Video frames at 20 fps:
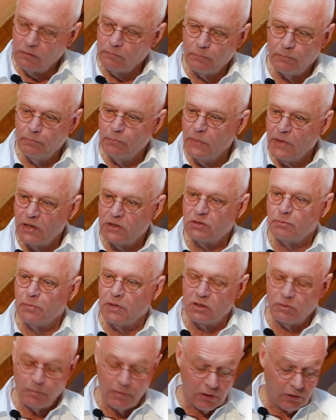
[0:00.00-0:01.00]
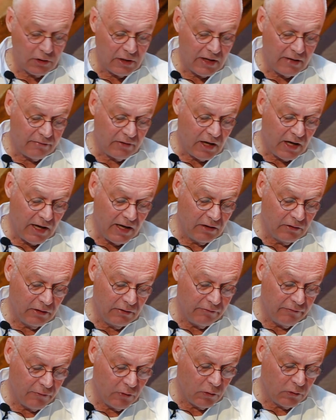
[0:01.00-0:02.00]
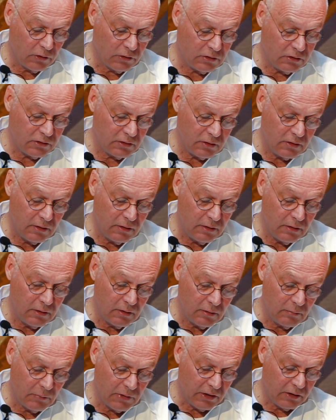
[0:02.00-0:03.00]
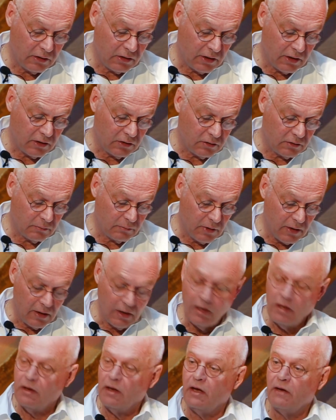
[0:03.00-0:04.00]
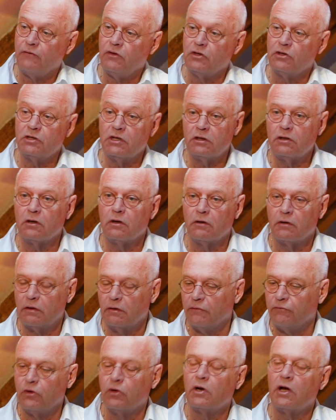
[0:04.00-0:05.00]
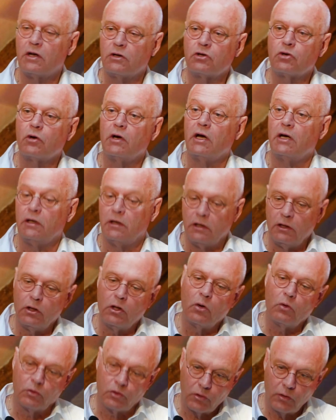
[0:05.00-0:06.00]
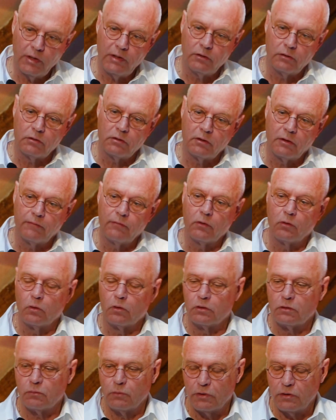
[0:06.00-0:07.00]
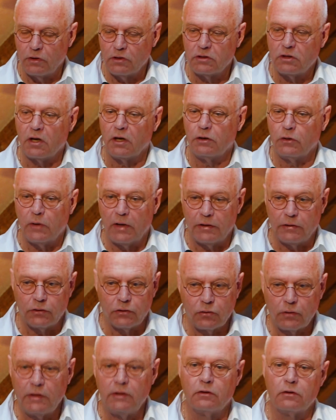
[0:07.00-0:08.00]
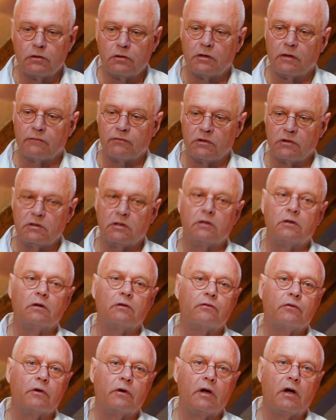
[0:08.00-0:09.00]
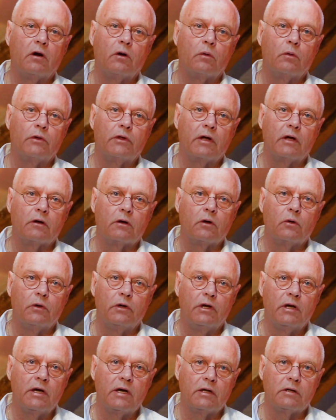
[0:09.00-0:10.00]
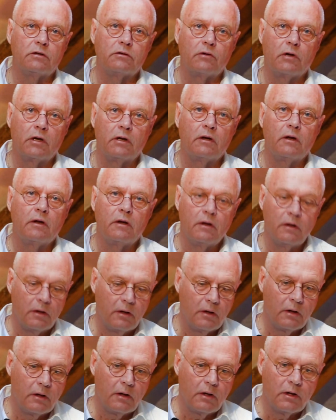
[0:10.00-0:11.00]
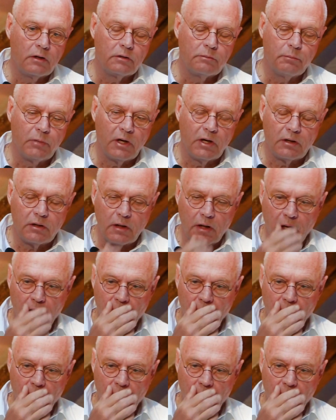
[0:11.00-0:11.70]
Much, much better to have a highly focused meditation. If you sit there and if you're not trained and you don't train yourself, of course, with this guy, you had to train yourself to sit there for an hour without going nuts, right? But